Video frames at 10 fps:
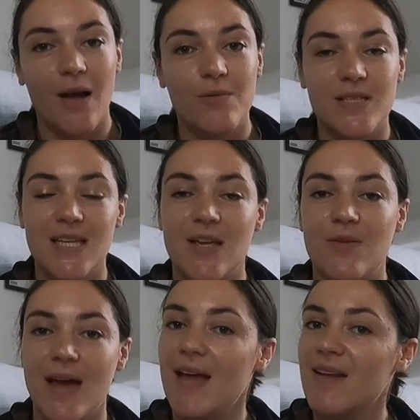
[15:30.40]
I will see you
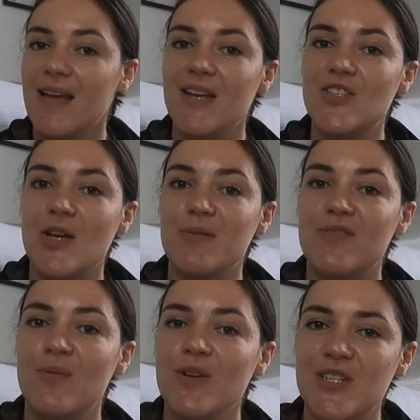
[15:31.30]
then. Thank you so much
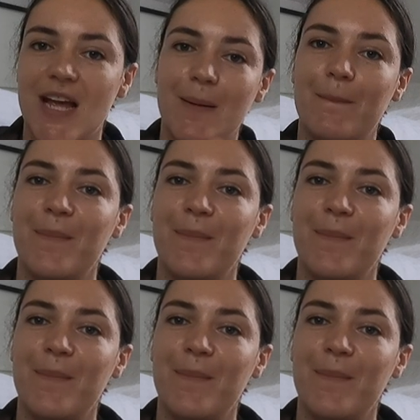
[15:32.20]
for watching.